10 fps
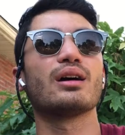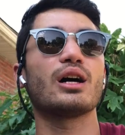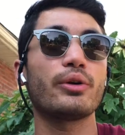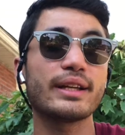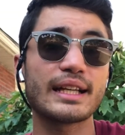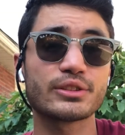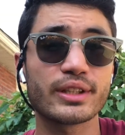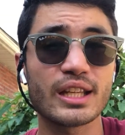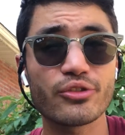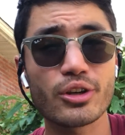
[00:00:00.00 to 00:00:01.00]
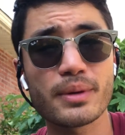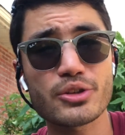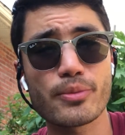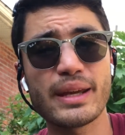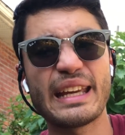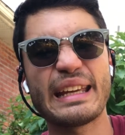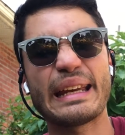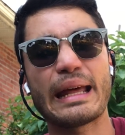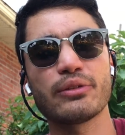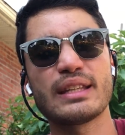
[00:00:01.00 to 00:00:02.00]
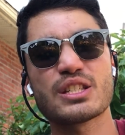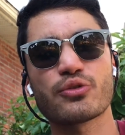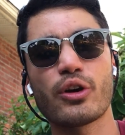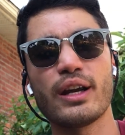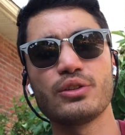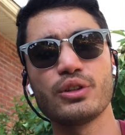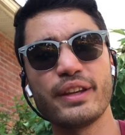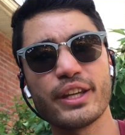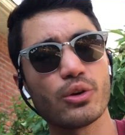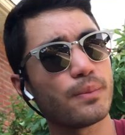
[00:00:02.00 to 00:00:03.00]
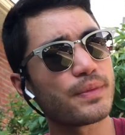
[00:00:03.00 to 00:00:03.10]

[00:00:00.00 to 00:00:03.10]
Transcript: Alright guys, so thank you very much for making it out this far into the video.